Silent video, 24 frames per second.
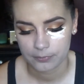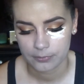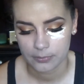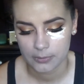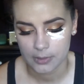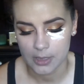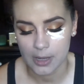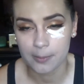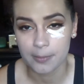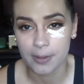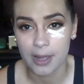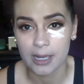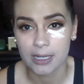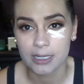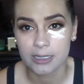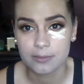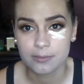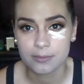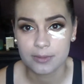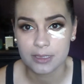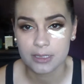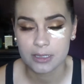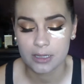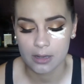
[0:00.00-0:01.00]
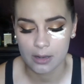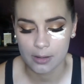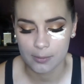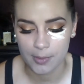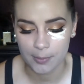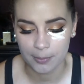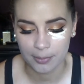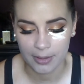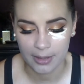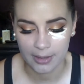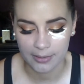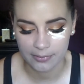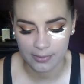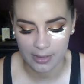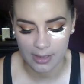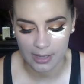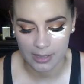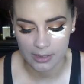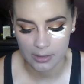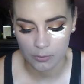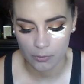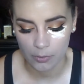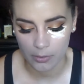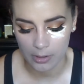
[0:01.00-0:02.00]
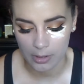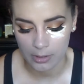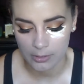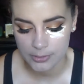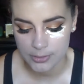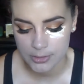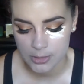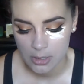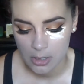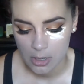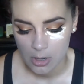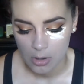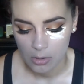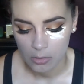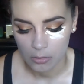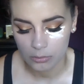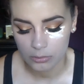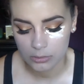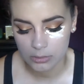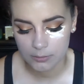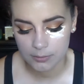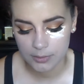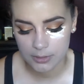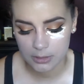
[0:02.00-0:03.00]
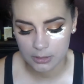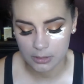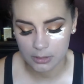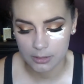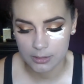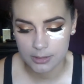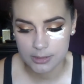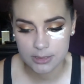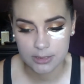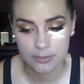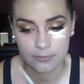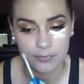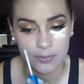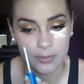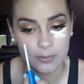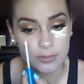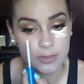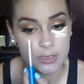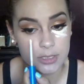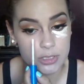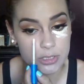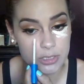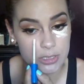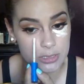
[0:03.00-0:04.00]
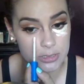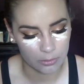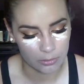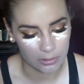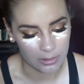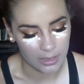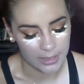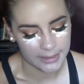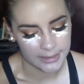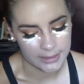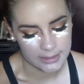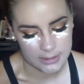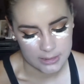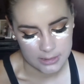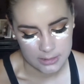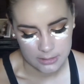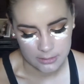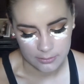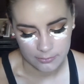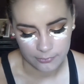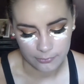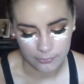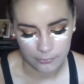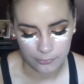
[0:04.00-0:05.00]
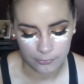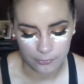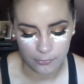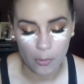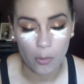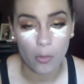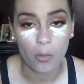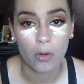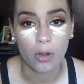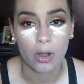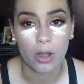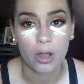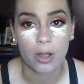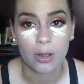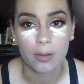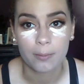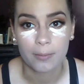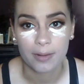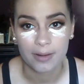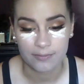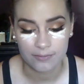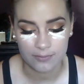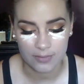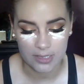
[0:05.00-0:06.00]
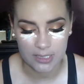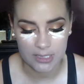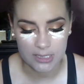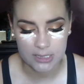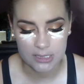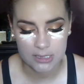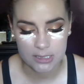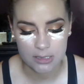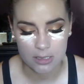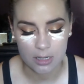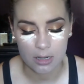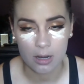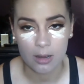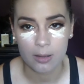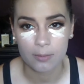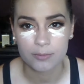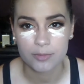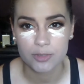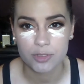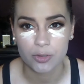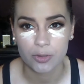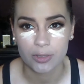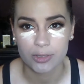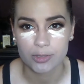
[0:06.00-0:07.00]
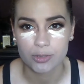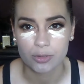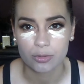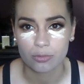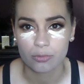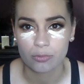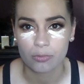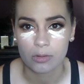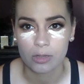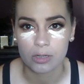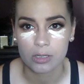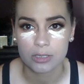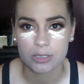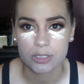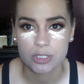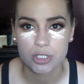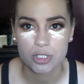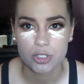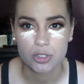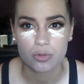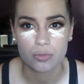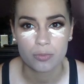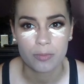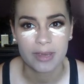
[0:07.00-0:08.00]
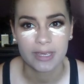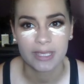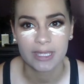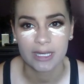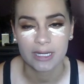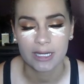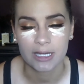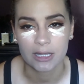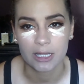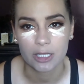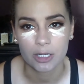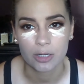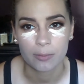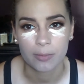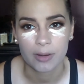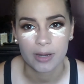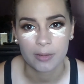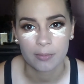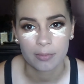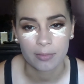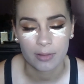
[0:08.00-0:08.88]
I'm not going to be applying that anywhere else, only because the foundation is light for my face, so I don't want to make it any lighter by